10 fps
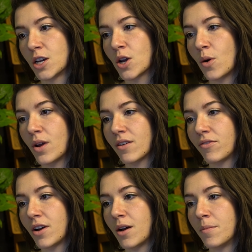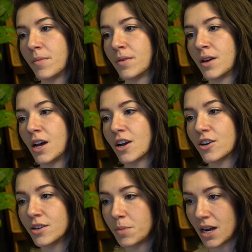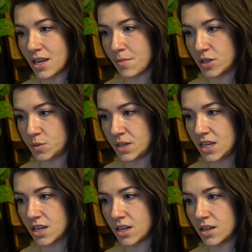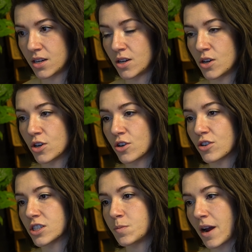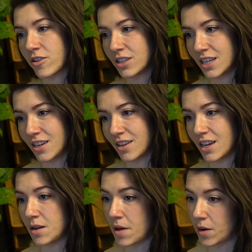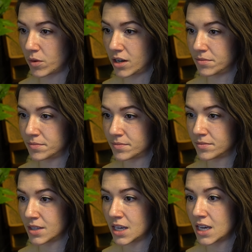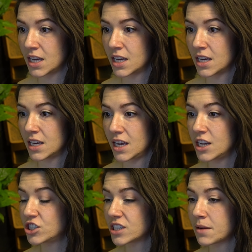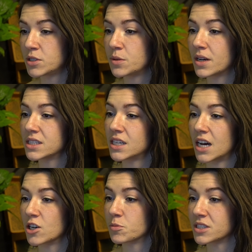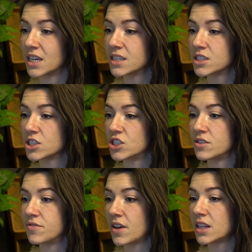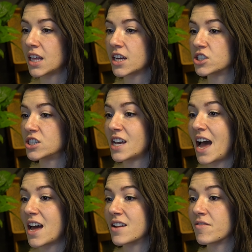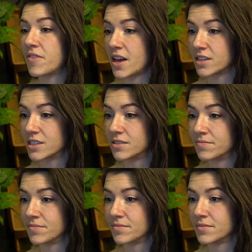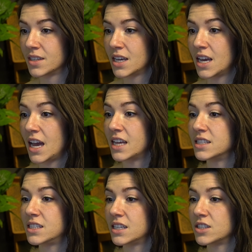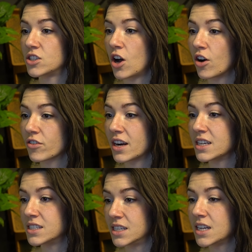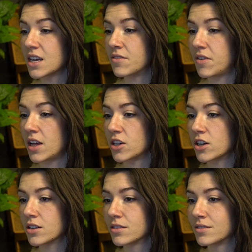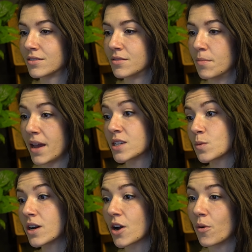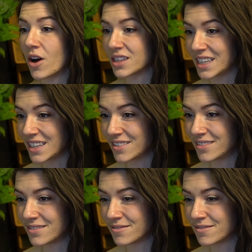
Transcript: Going from a good body image week or spiraling in a bad one. Each time she wasn't 100%, she felt like she had failed. And since already sitting in failure, may as well go all in.